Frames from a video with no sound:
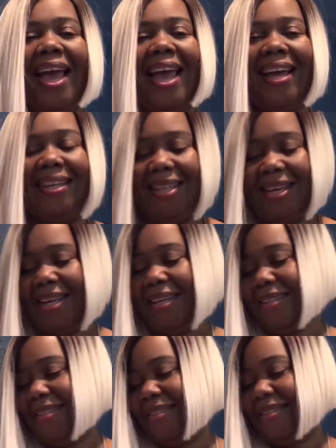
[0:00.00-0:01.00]
And
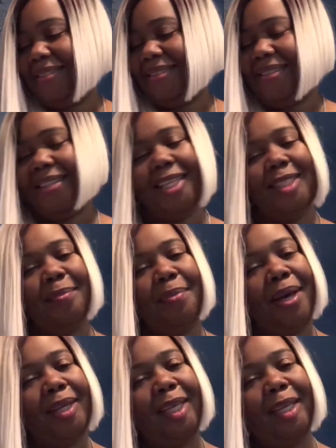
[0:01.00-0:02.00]
that's
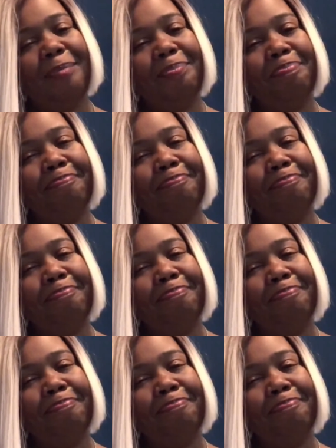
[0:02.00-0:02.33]
about it.